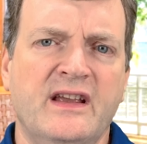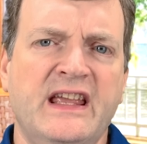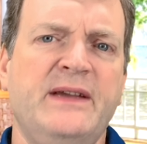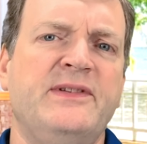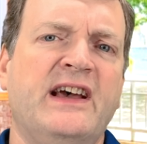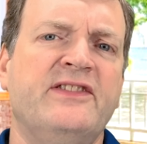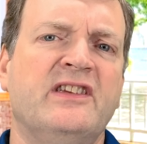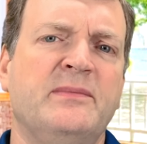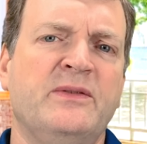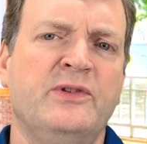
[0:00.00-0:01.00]
He was
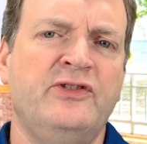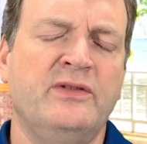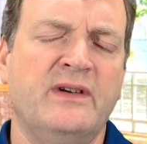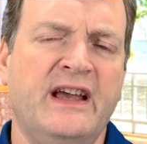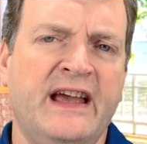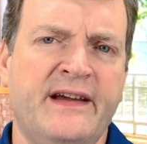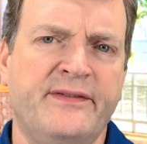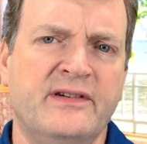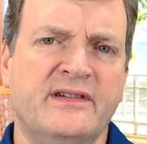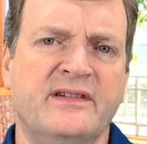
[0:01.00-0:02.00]
asking me, would you
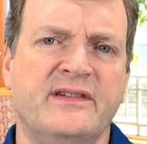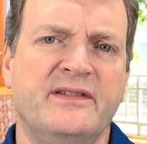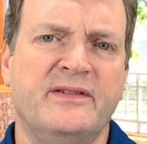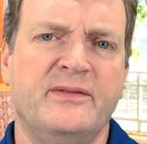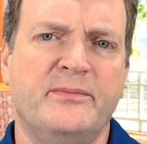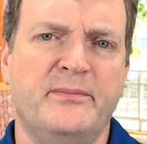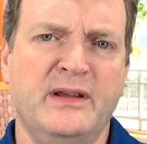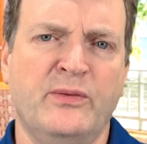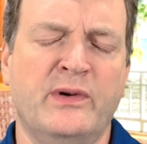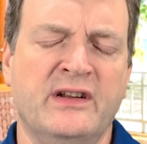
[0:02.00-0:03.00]
ever
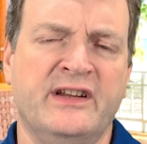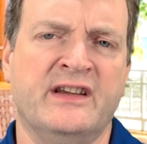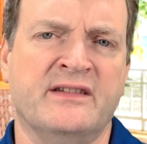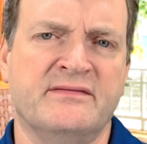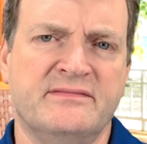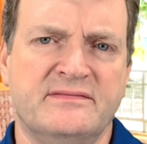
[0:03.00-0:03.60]
be willing